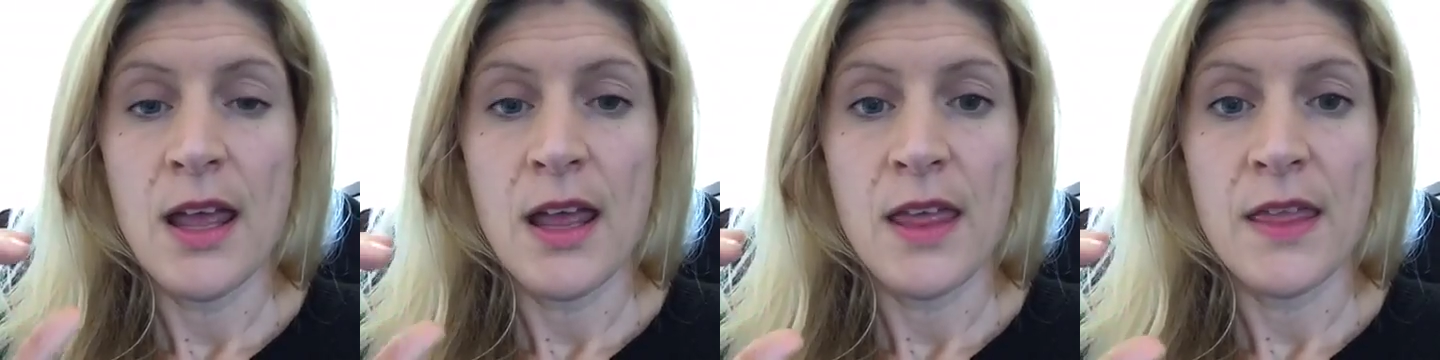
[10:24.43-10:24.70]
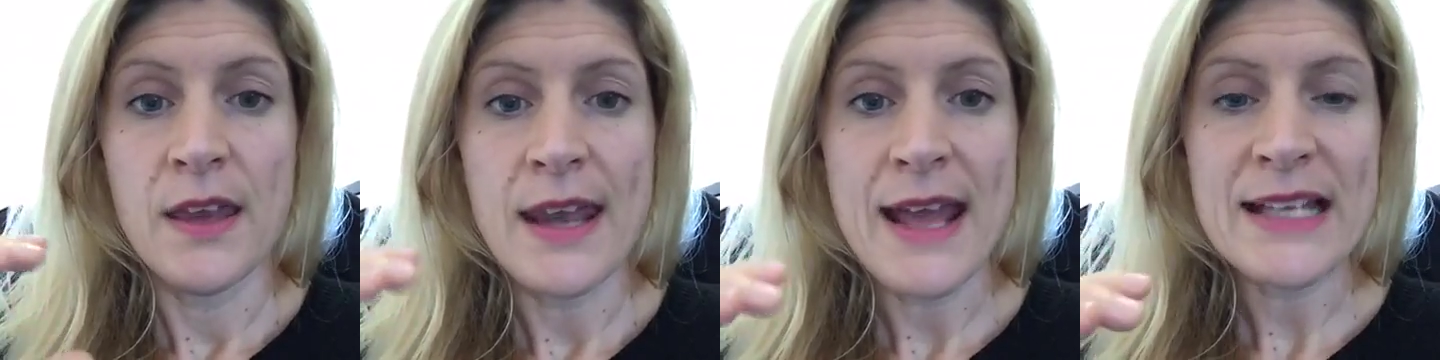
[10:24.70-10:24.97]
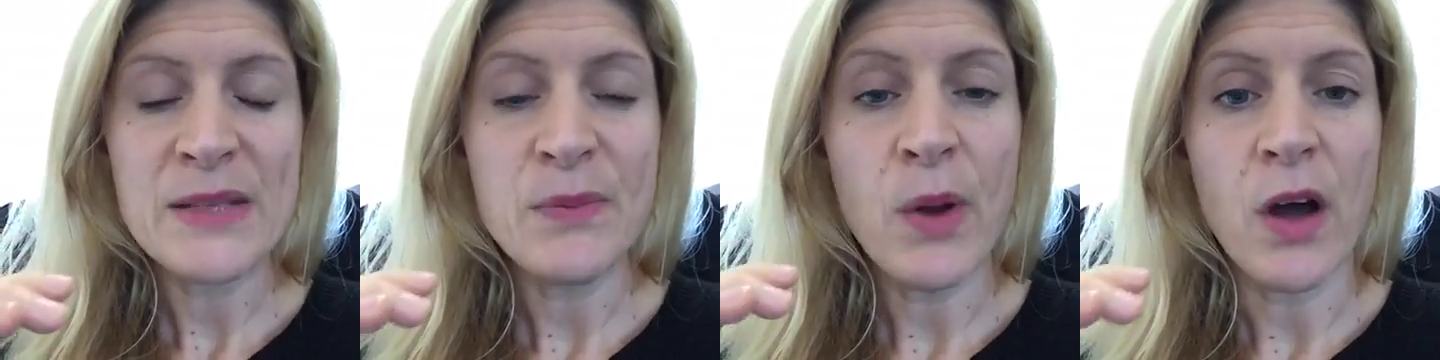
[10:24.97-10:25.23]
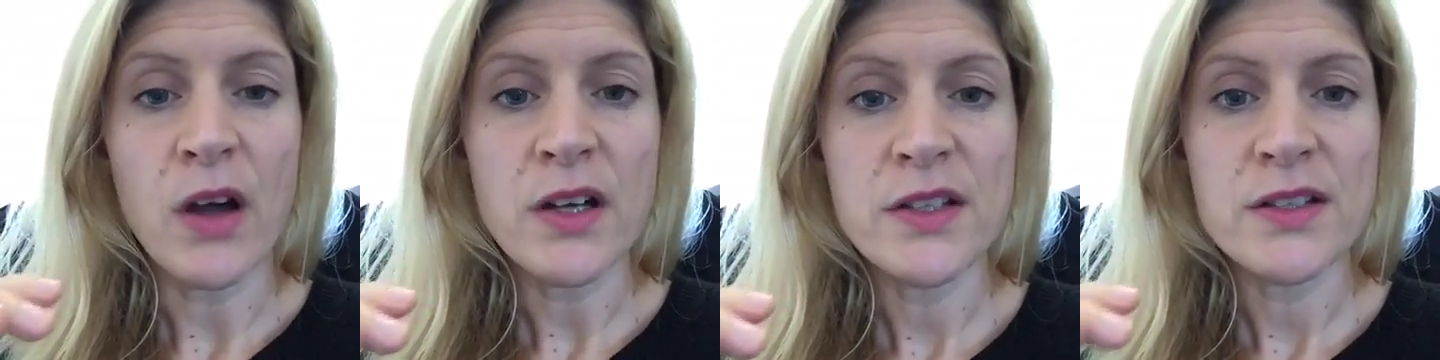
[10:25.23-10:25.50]
The next
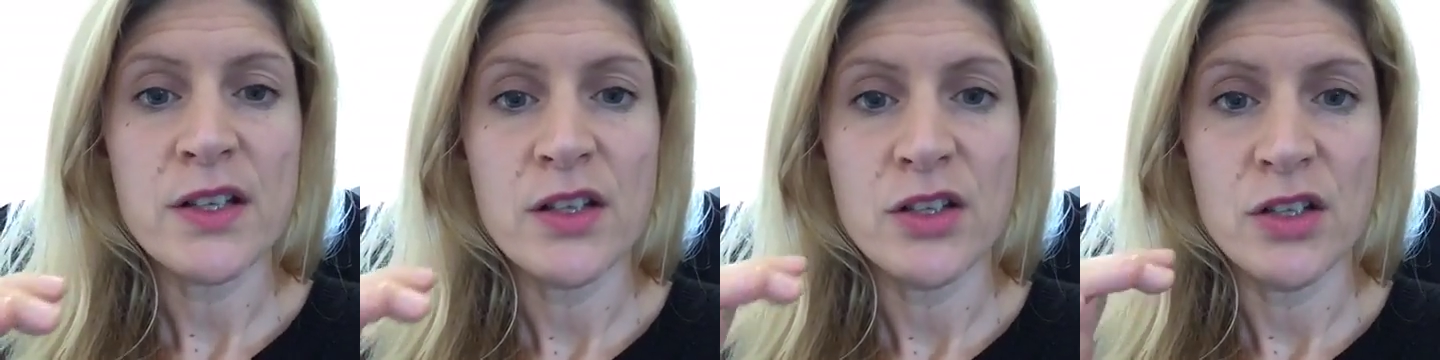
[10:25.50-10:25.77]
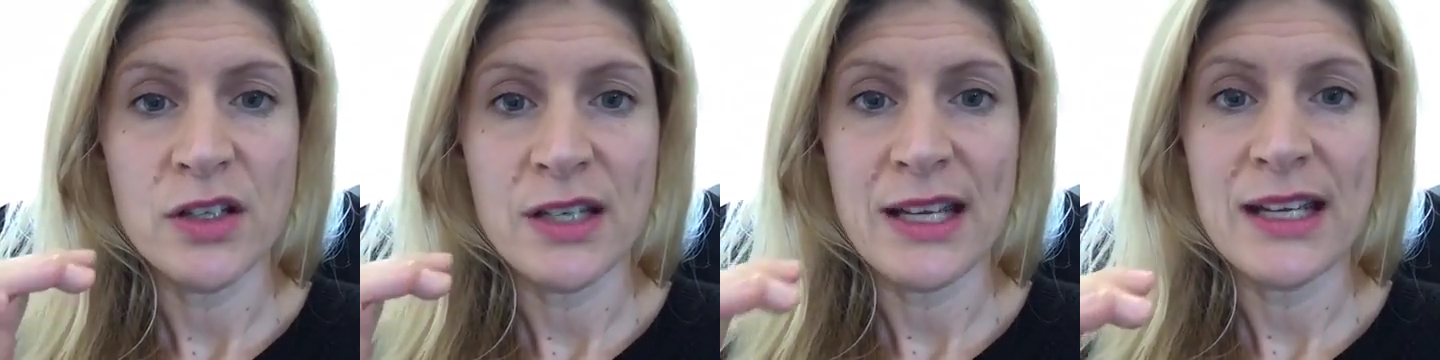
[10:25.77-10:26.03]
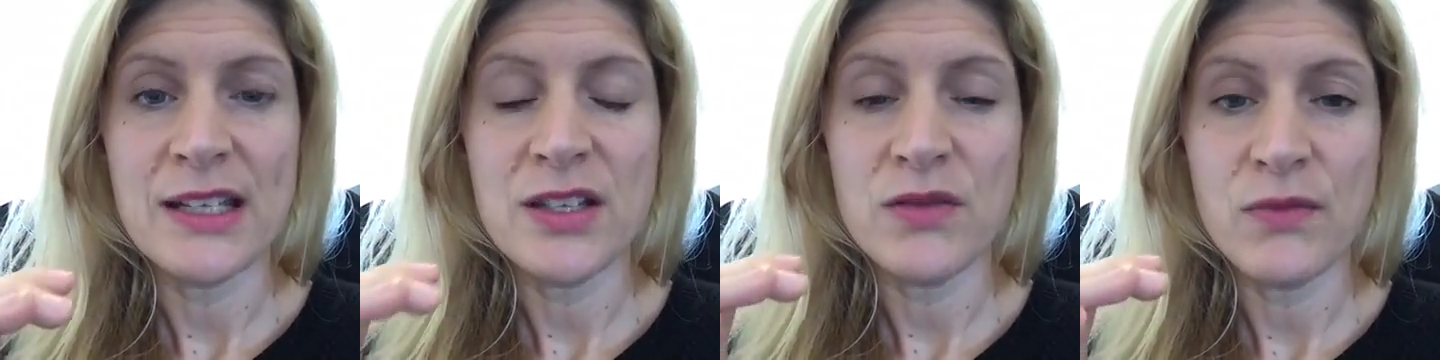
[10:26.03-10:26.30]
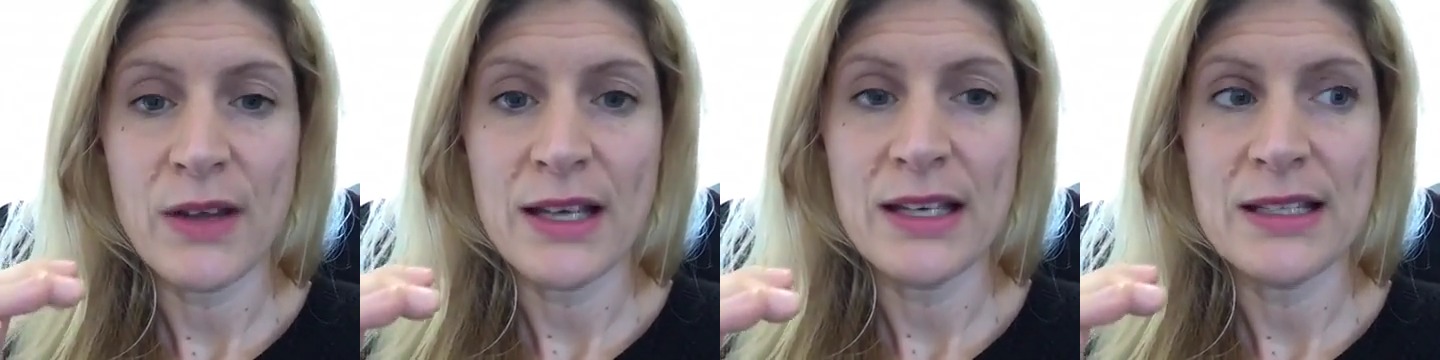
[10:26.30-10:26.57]
box, you need to
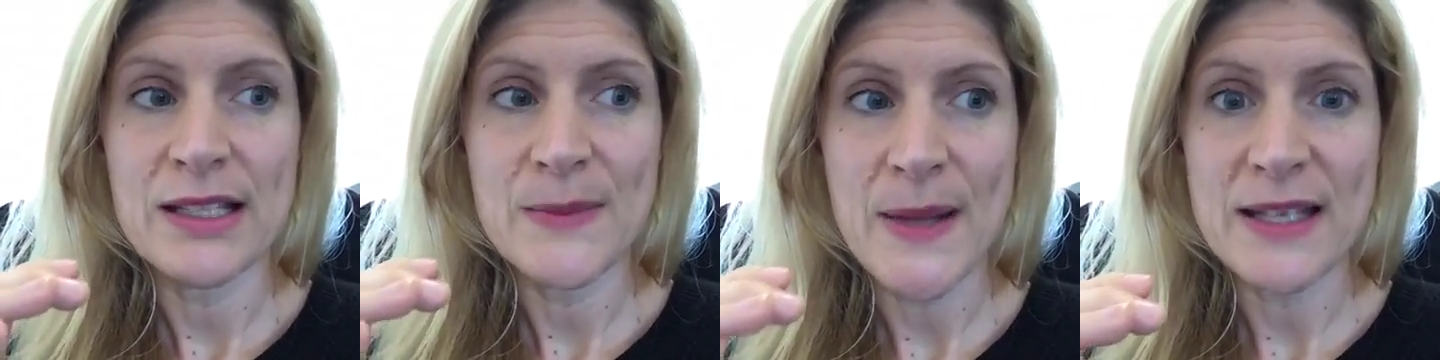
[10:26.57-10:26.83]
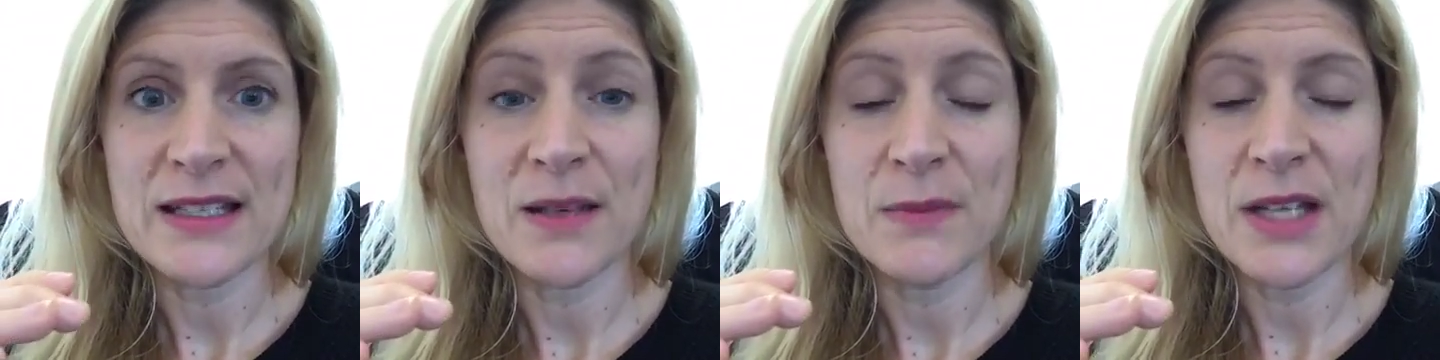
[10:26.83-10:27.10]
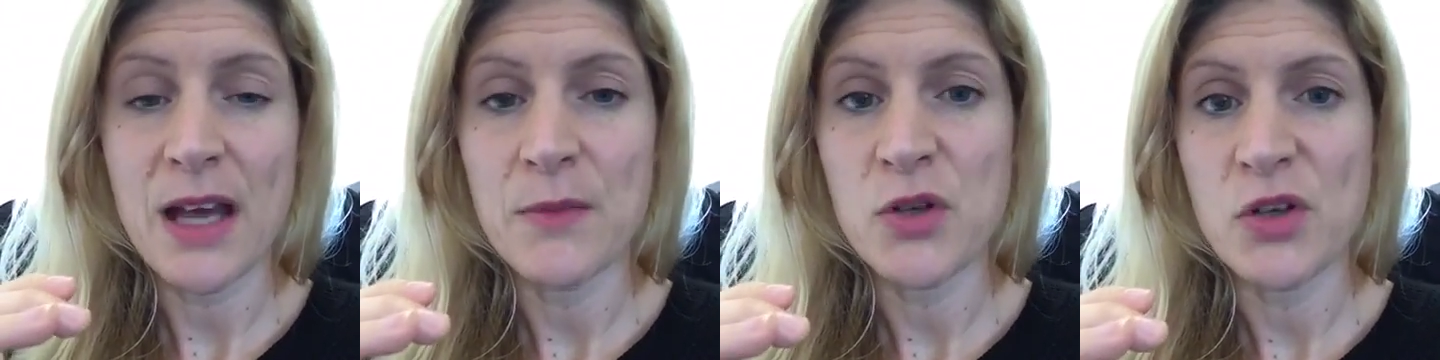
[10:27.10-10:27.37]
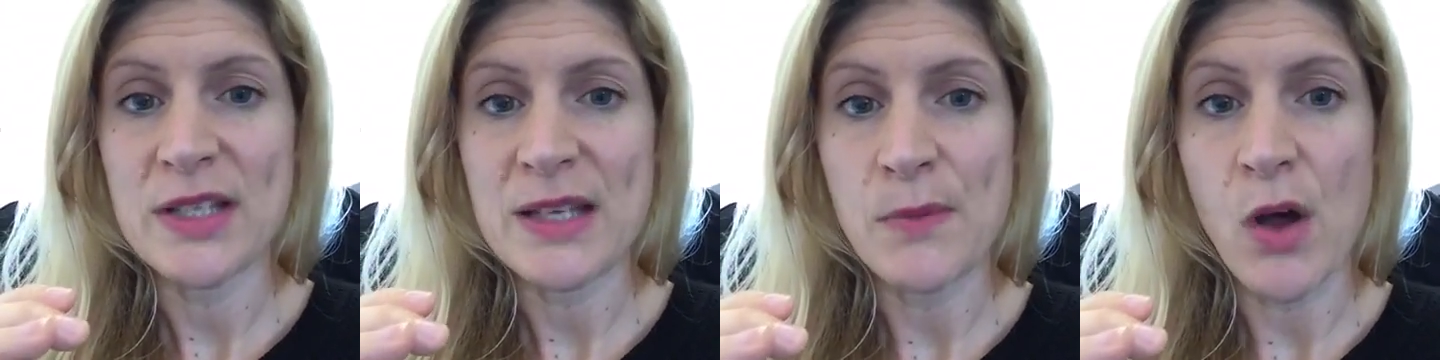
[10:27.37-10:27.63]
really spend some time
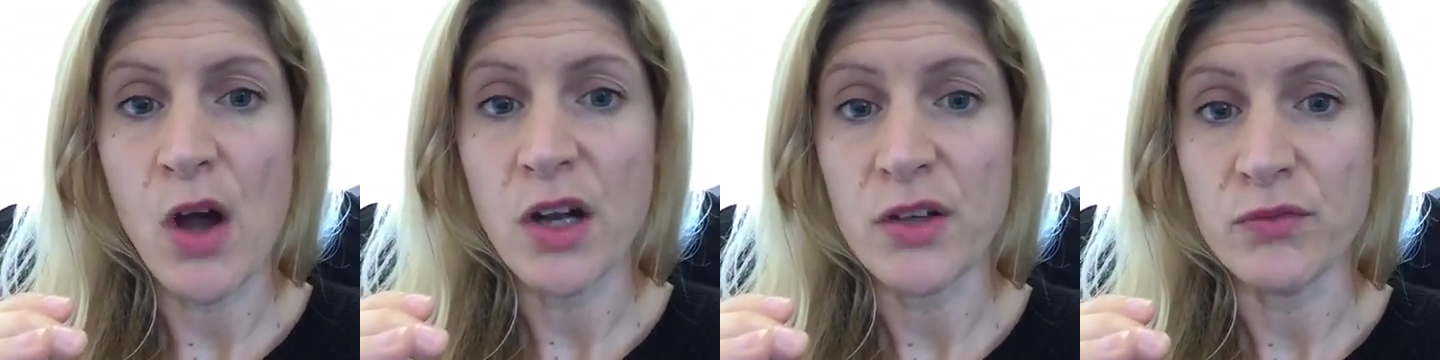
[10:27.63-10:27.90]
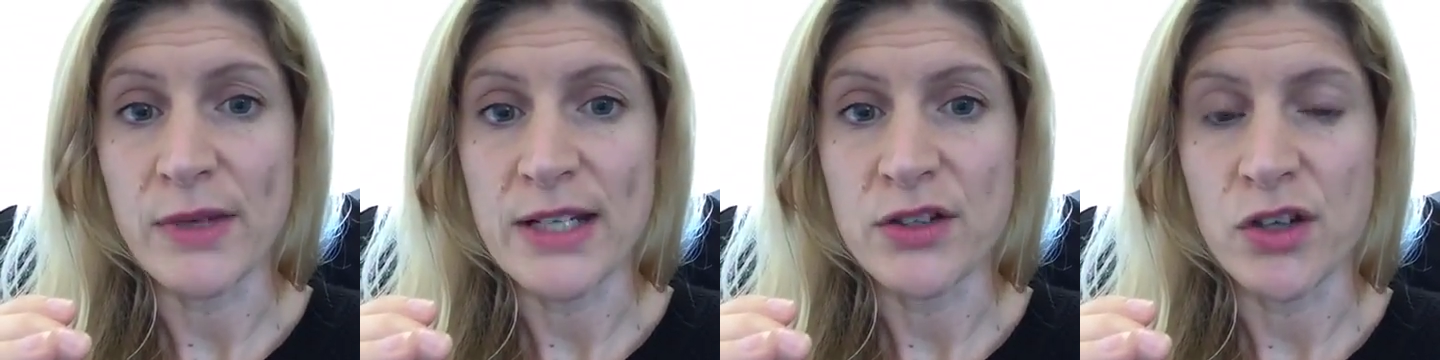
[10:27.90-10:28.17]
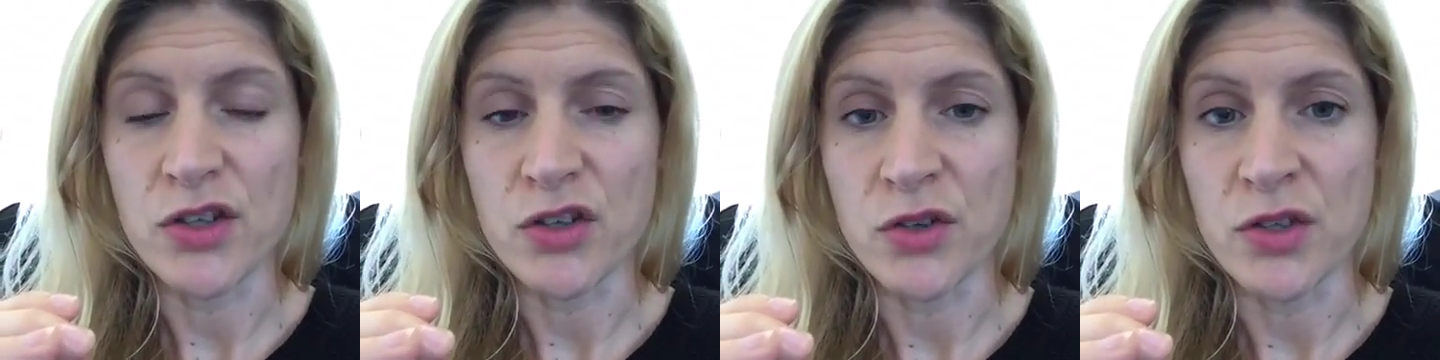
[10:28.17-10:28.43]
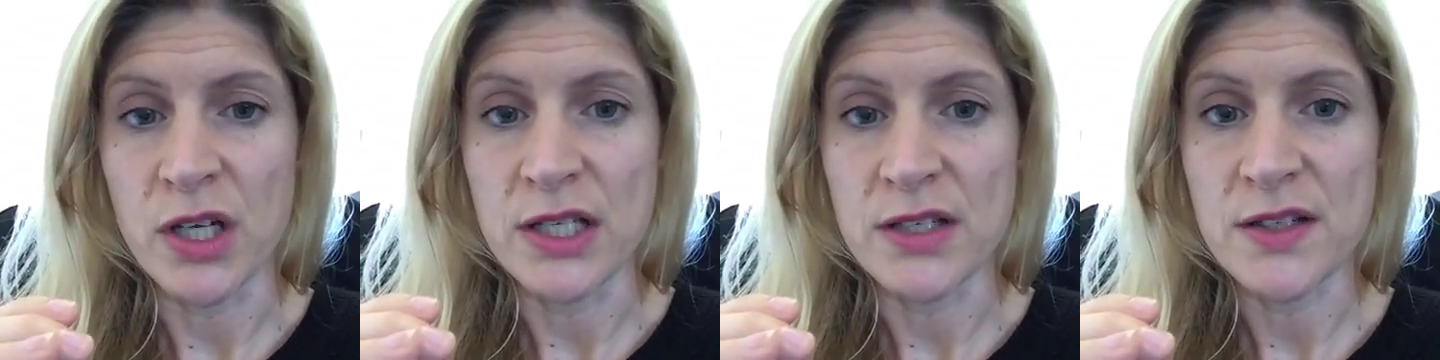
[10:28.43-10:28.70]
doing some market research on
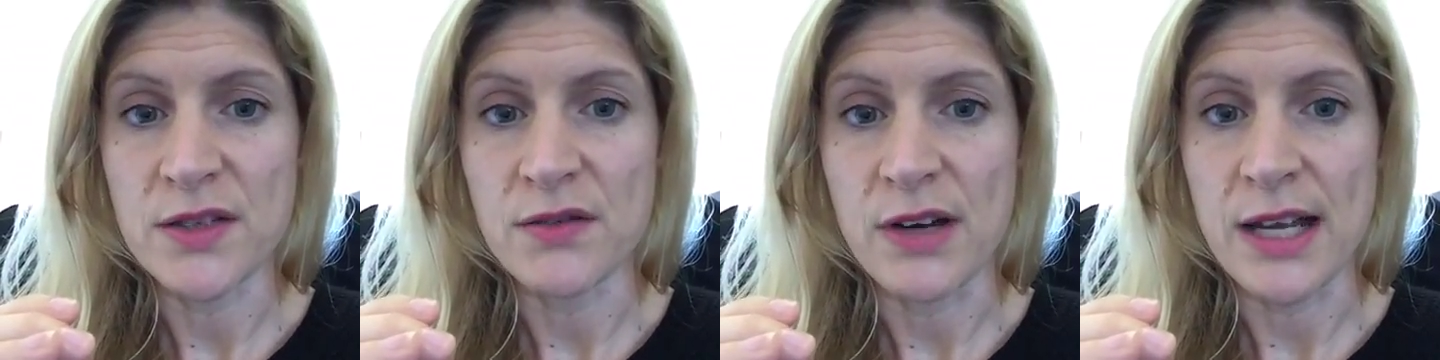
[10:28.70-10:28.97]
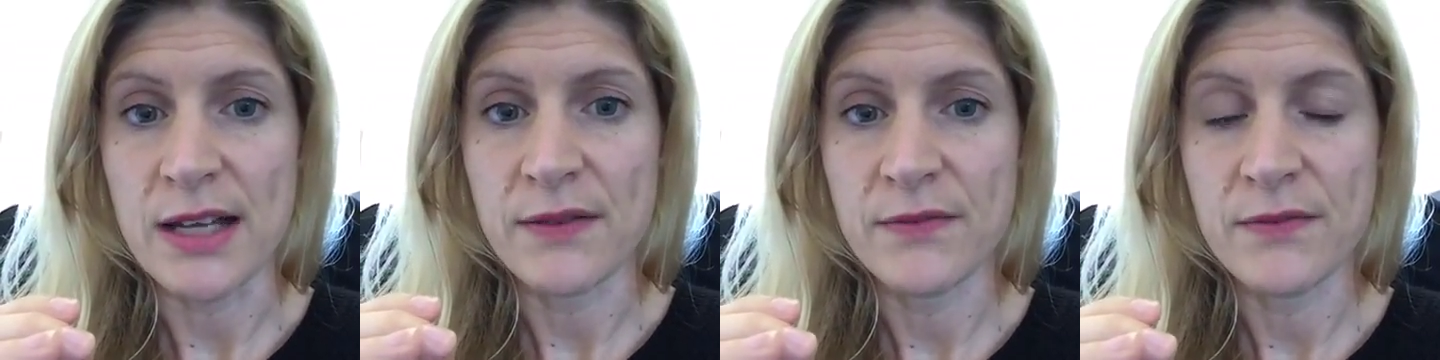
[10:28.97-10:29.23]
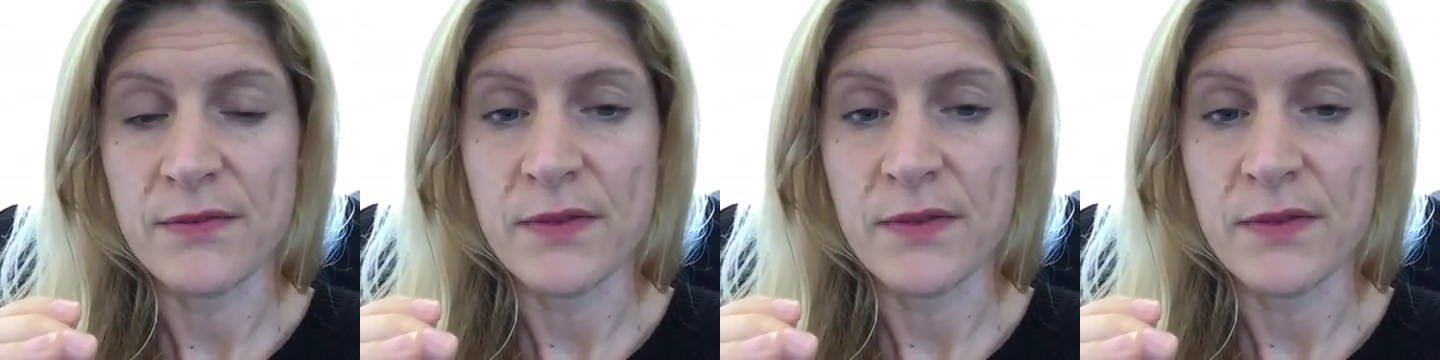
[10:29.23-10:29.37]
your industry